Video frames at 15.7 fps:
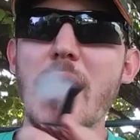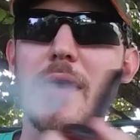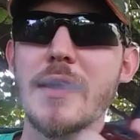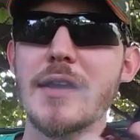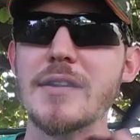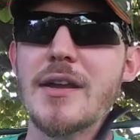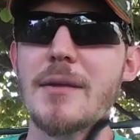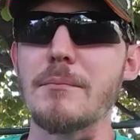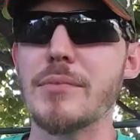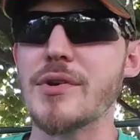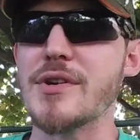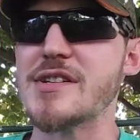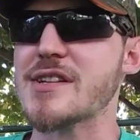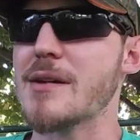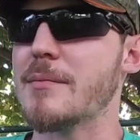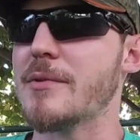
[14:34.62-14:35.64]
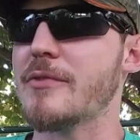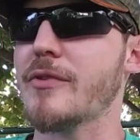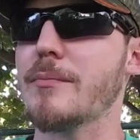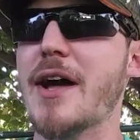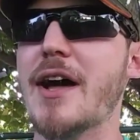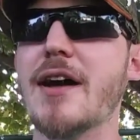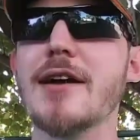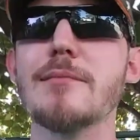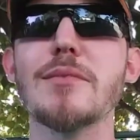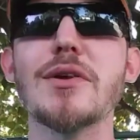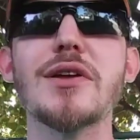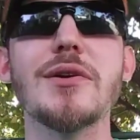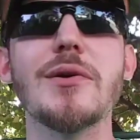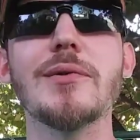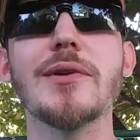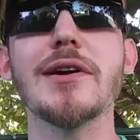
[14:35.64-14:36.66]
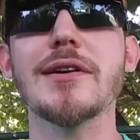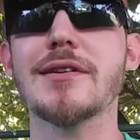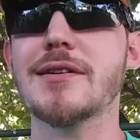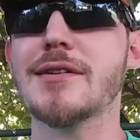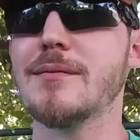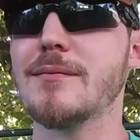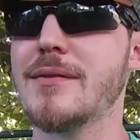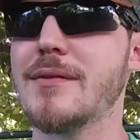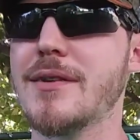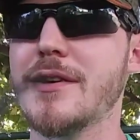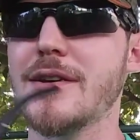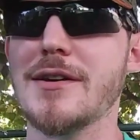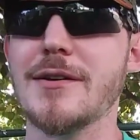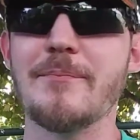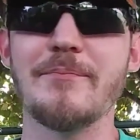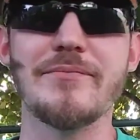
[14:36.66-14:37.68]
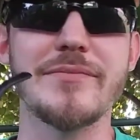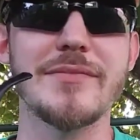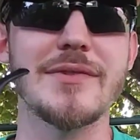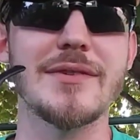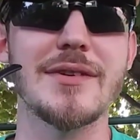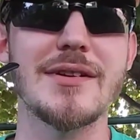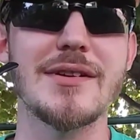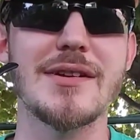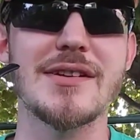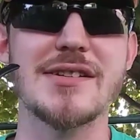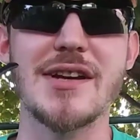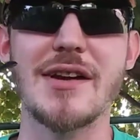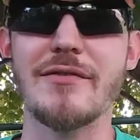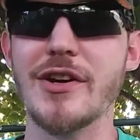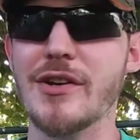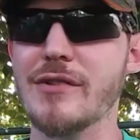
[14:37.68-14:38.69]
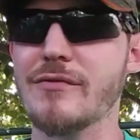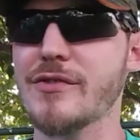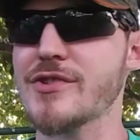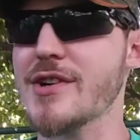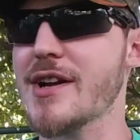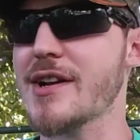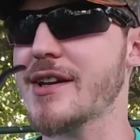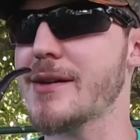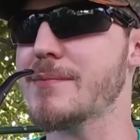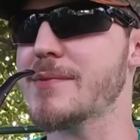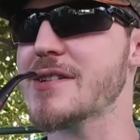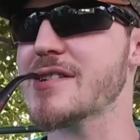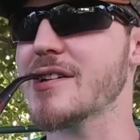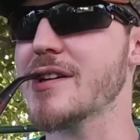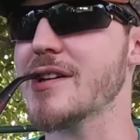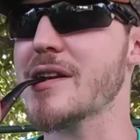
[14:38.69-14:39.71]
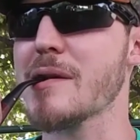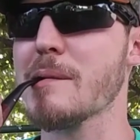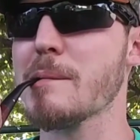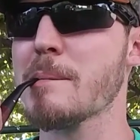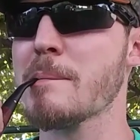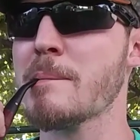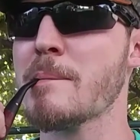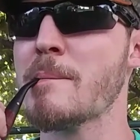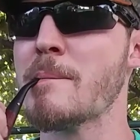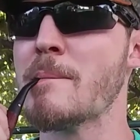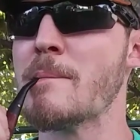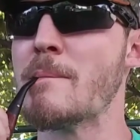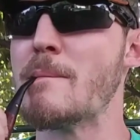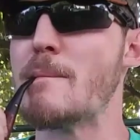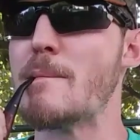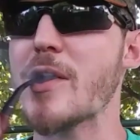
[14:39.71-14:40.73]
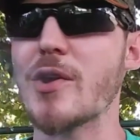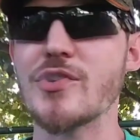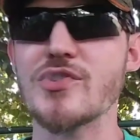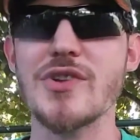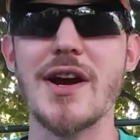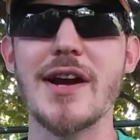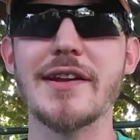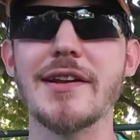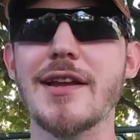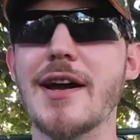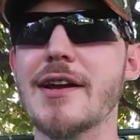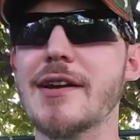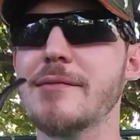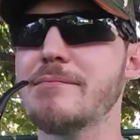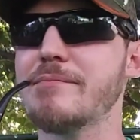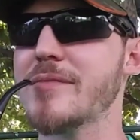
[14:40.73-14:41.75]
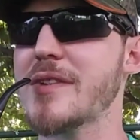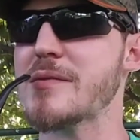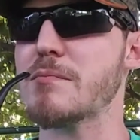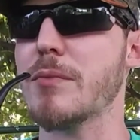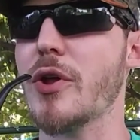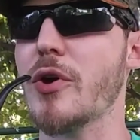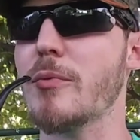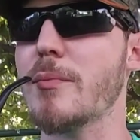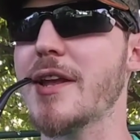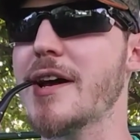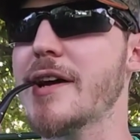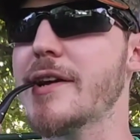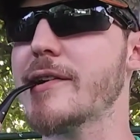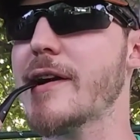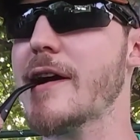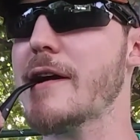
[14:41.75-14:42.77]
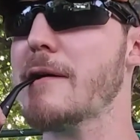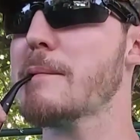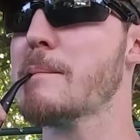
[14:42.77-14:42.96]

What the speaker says: Got that breeze coming from behind me. It don't like, it's not very good for trying to keep this lit, or trying to light it. It keeps blowing my lighter out.